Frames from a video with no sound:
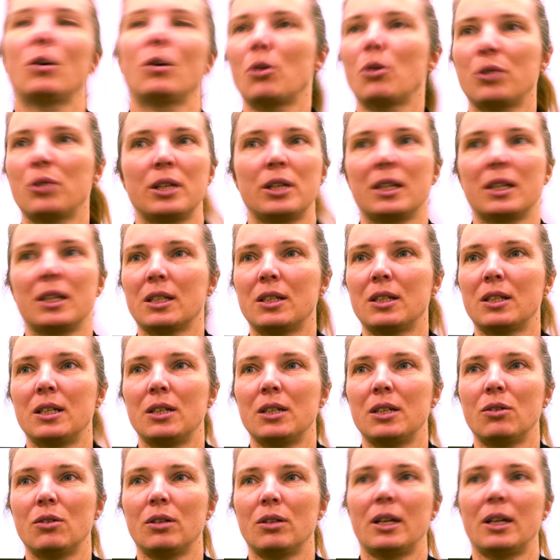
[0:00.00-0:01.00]
Gothic
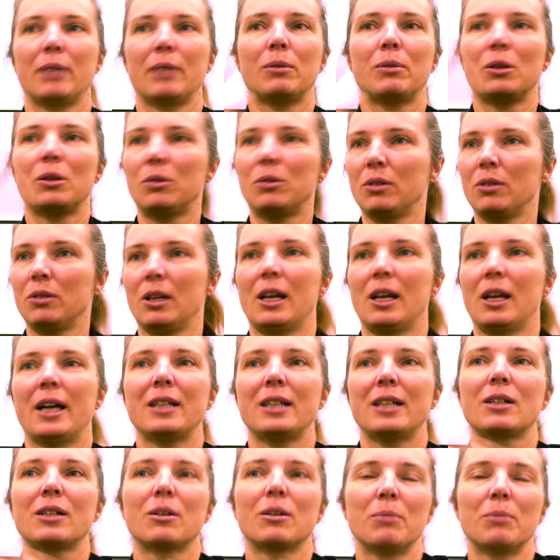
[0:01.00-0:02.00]
cathedral, like with all the
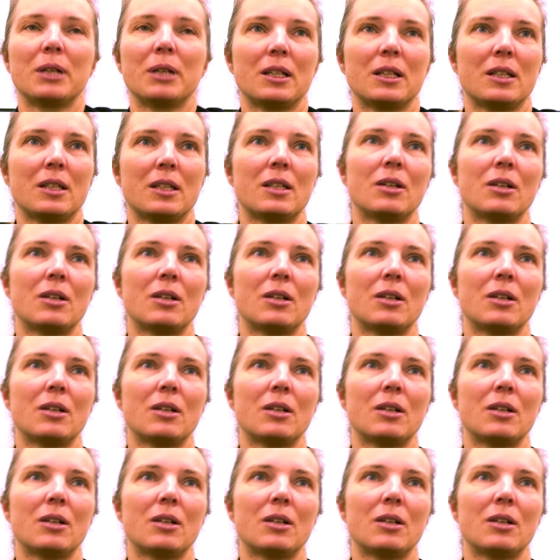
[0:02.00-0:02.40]
light coming in.